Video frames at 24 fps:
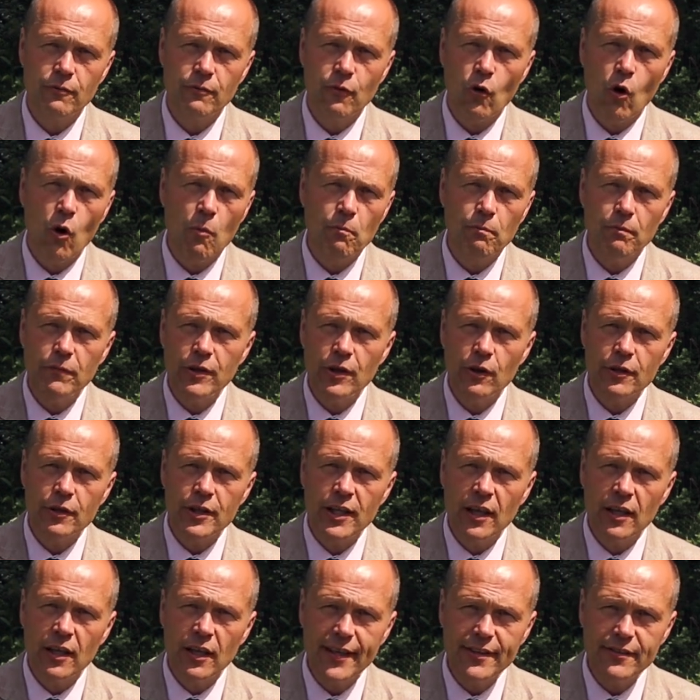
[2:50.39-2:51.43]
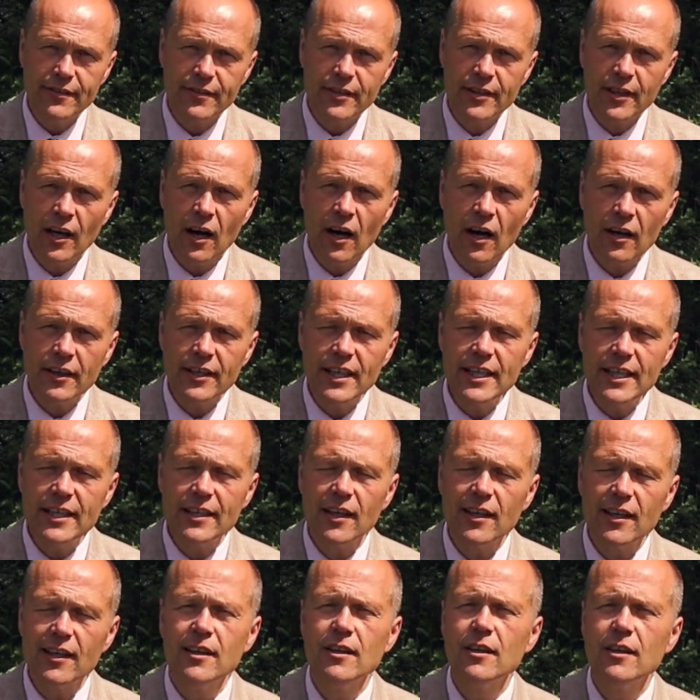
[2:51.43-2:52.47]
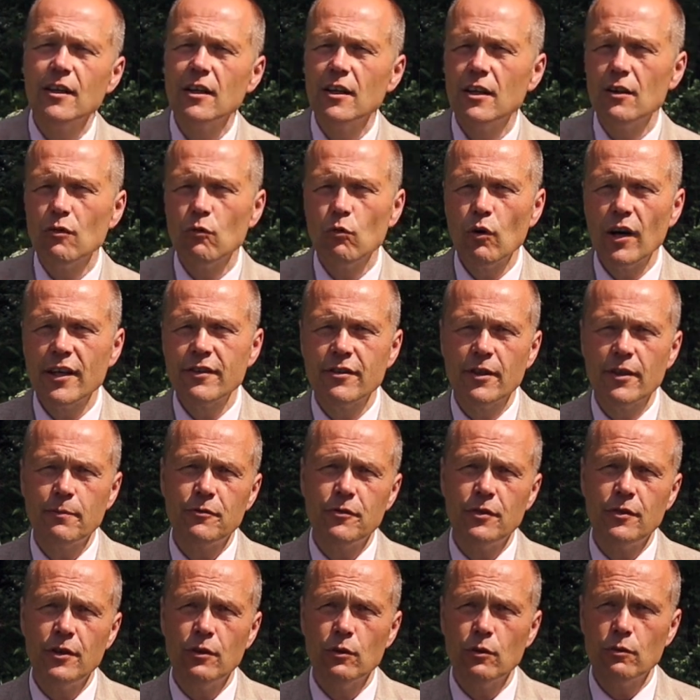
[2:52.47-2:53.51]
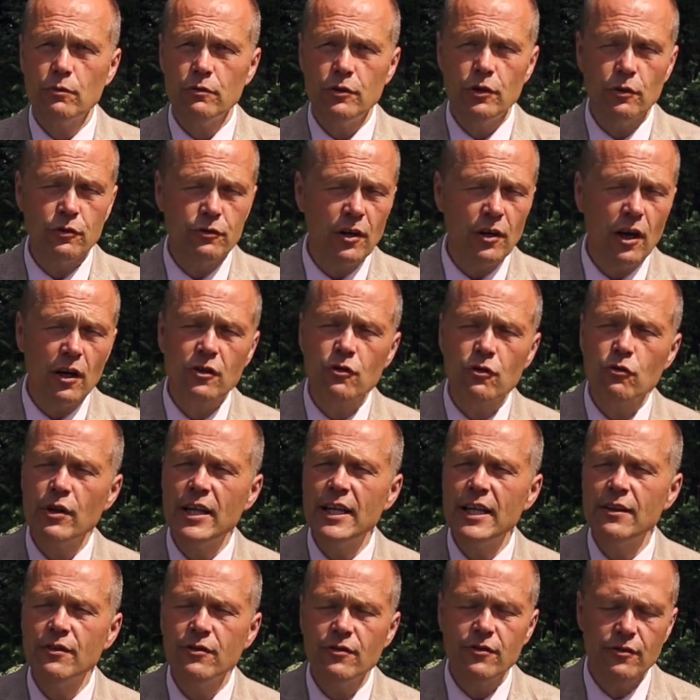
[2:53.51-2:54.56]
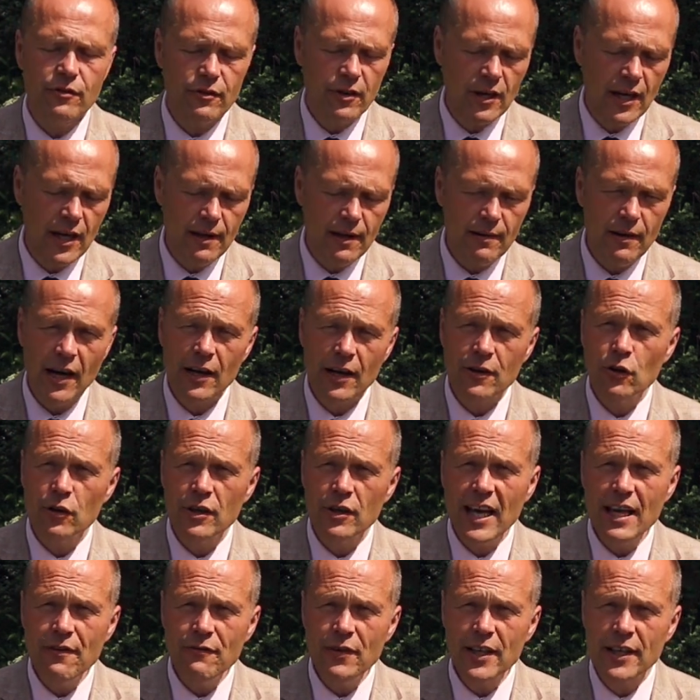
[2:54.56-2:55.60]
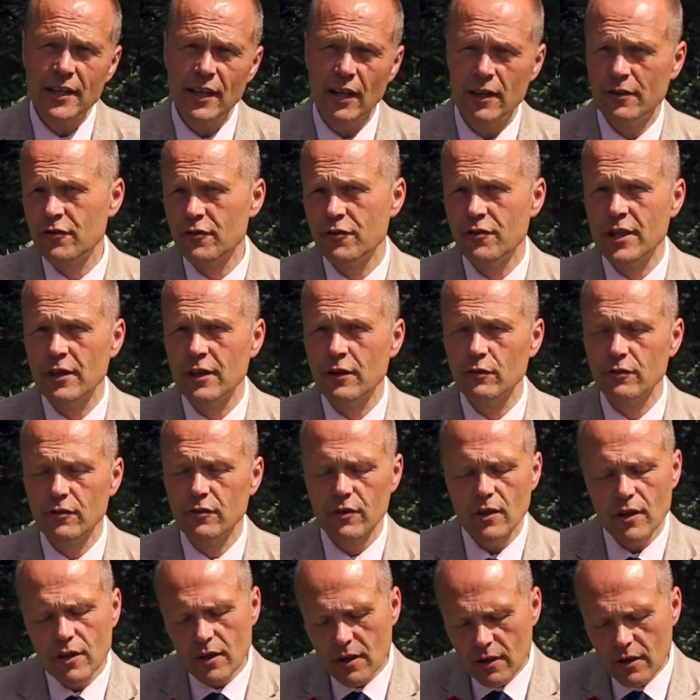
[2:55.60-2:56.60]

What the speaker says: from, you know, your light khaki colour right up to your dark greens and your navy coloured chinos.